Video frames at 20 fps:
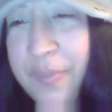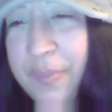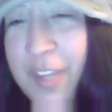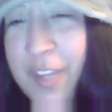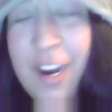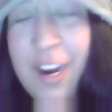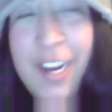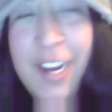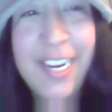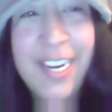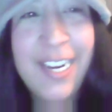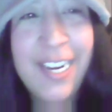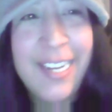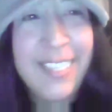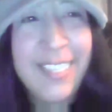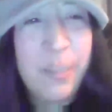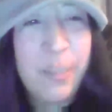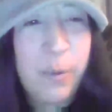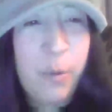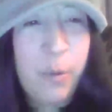All right,
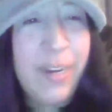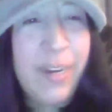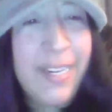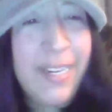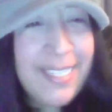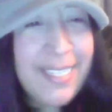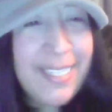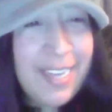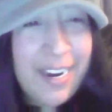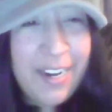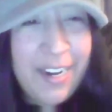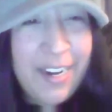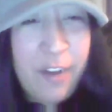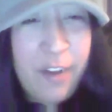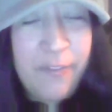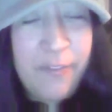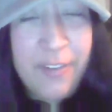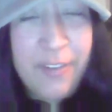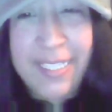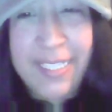guys, are we ready to tie it
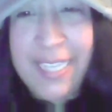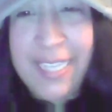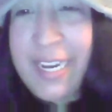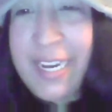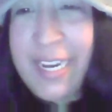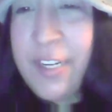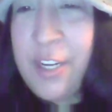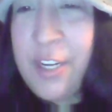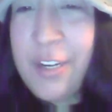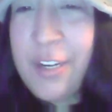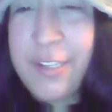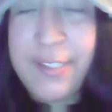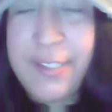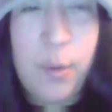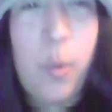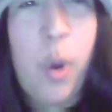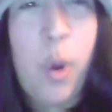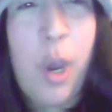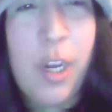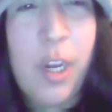off? Because I got dogs to
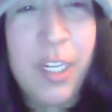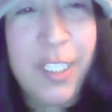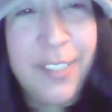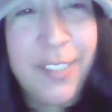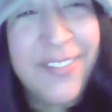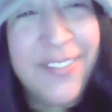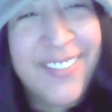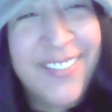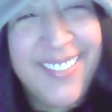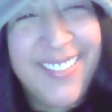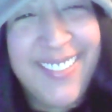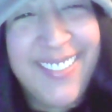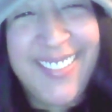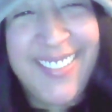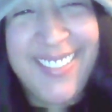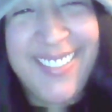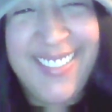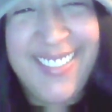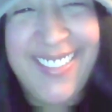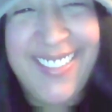walk.
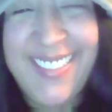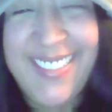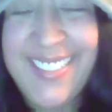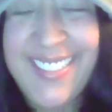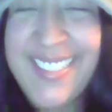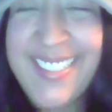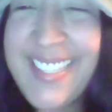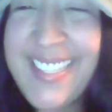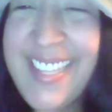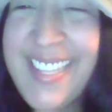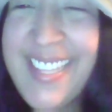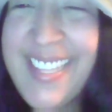Again.